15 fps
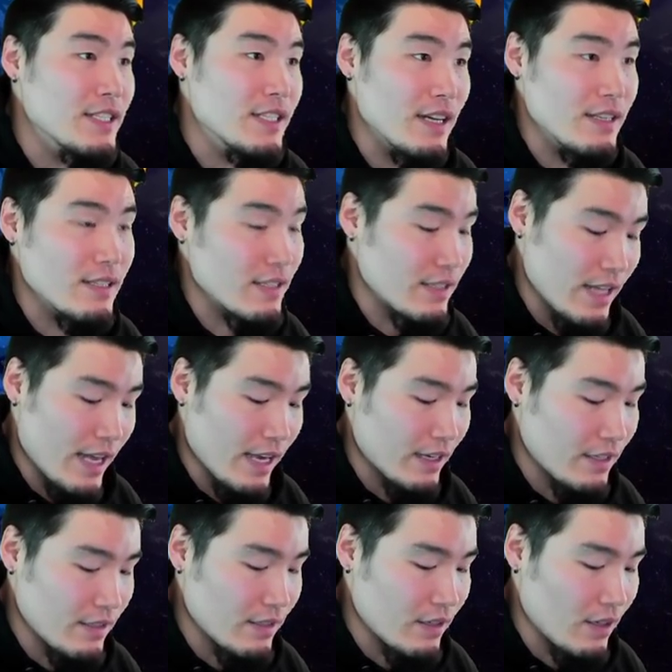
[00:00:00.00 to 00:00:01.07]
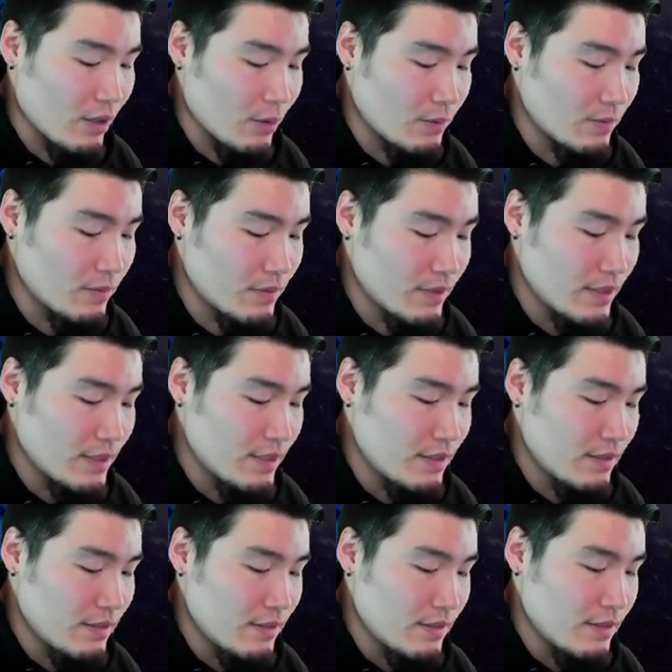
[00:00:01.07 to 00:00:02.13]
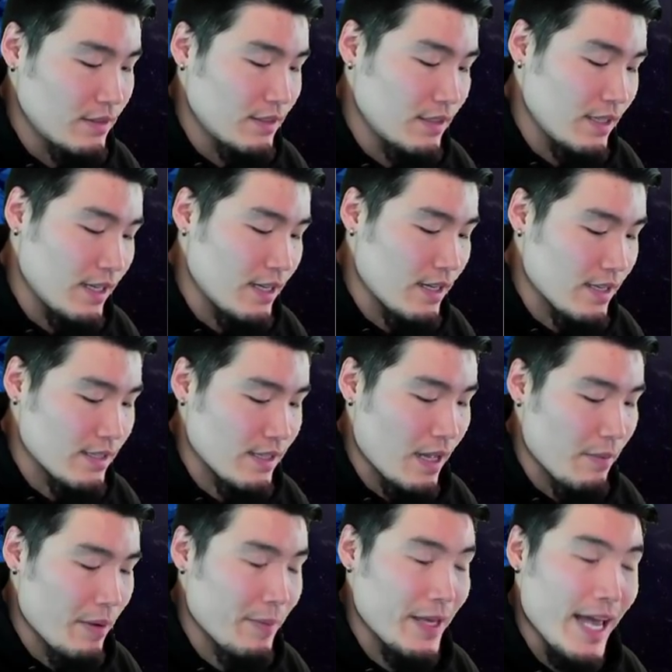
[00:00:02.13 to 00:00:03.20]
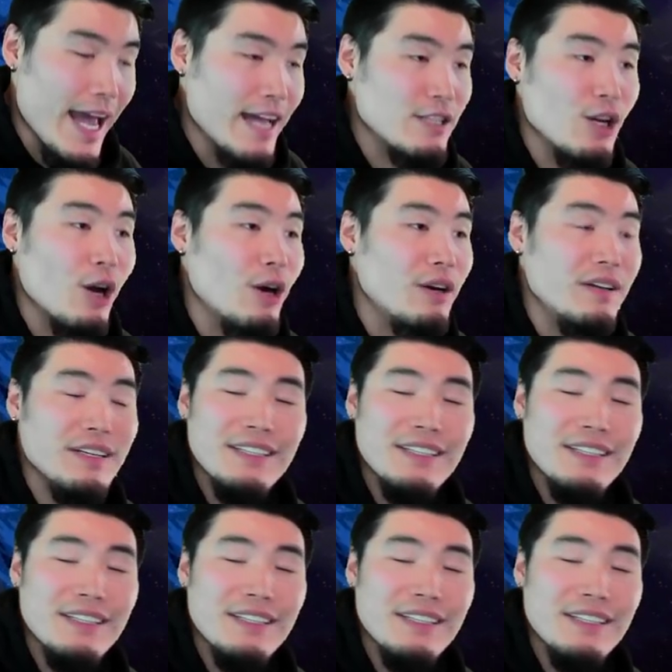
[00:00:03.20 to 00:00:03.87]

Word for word: just like, you know, it, it's not maybe as hard